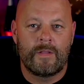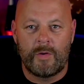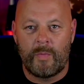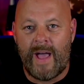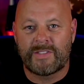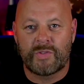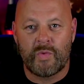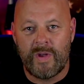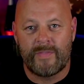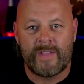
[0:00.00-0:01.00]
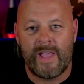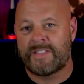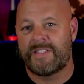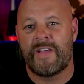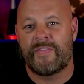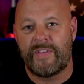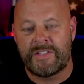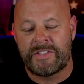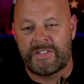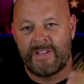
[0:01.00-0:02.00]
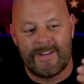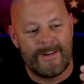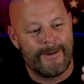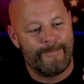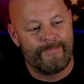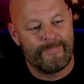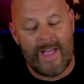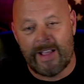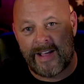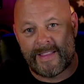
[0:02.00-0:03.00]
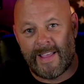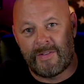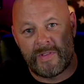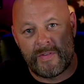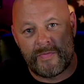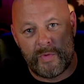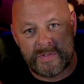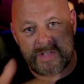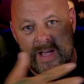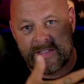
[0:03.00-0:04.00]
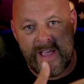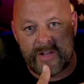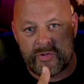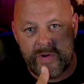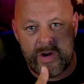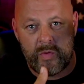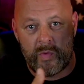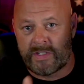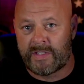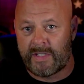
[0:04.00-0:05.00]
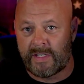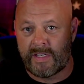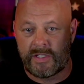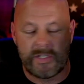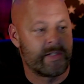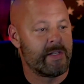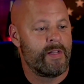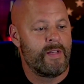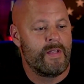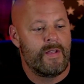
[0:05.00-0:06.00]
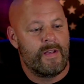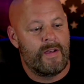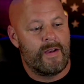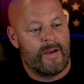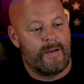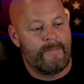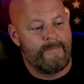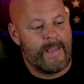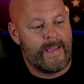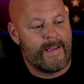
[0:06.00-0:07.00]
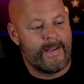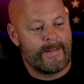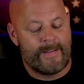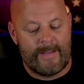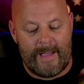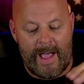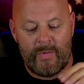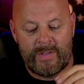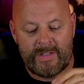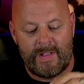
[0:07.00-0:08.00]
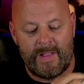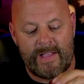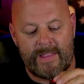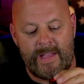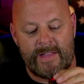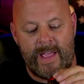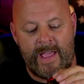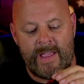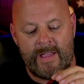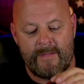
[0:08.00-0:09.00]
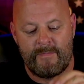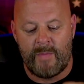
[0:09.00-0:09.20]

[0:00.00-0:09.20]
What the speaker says: Little backstory of catching that fish. I got that on the full-size Gantarel here, which is 6 inches. And I went to the lake that day.